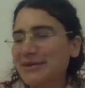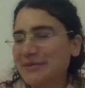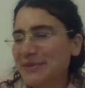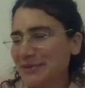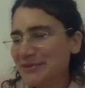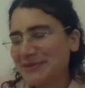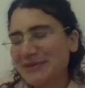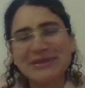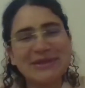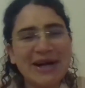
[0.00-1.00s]

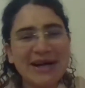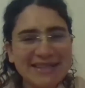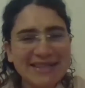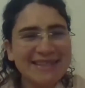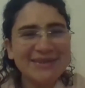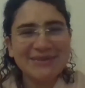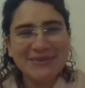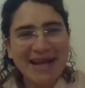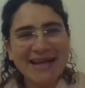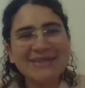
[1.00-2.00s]
beautiful or ugly or
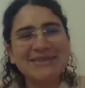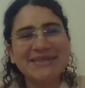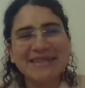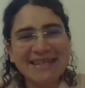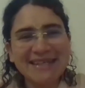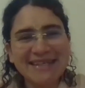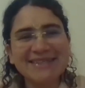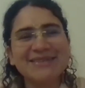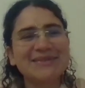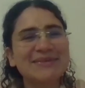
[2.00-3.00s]
fat or
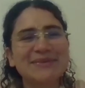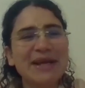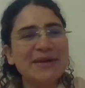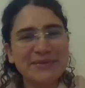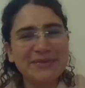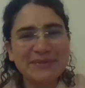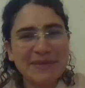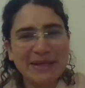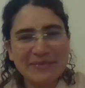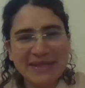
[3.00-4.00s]
thin or whatever it
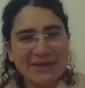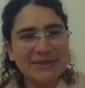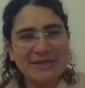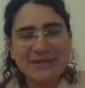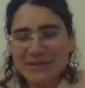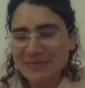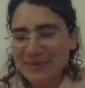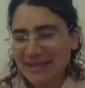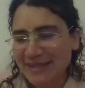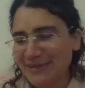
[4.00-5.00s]
may be, or
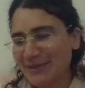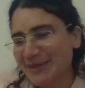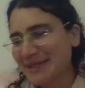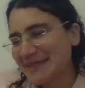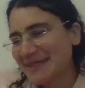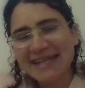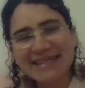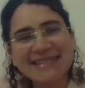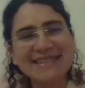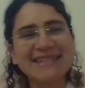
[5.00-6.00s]
stupid or
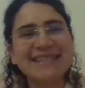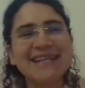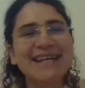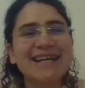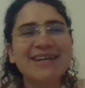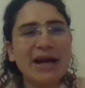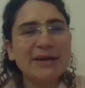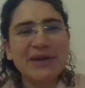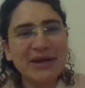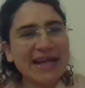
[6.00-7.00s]
intelligent. No,
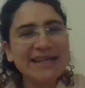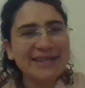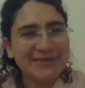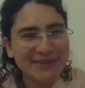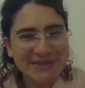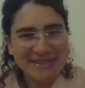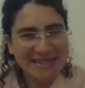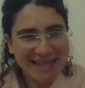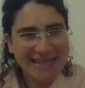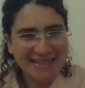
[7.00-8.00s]
I'm not any of those
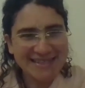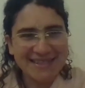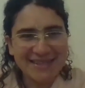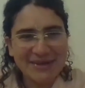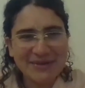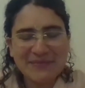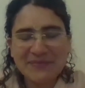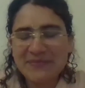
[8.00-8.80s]
things, you know.